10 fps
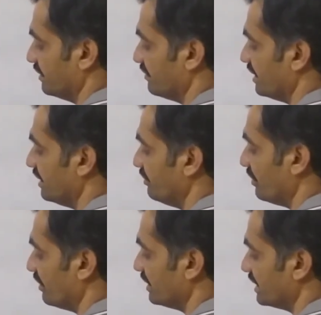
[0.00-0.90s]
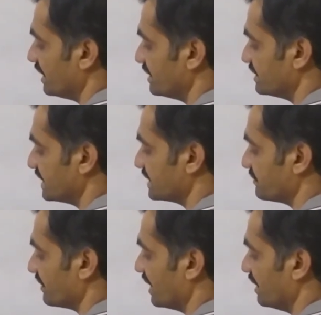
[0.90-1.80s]

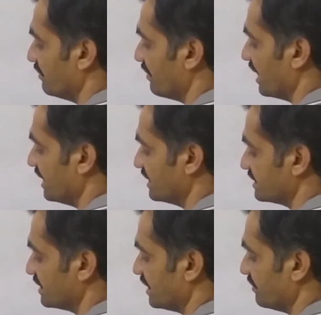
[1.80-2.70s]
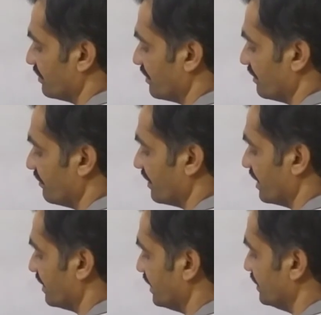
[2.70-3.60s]
3.65 minus
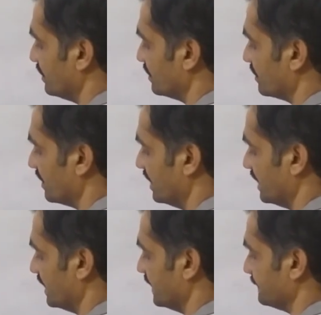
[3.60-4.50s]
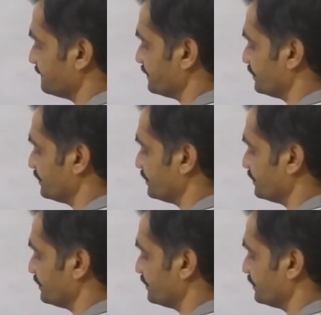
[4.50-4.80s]
3.5 into 100.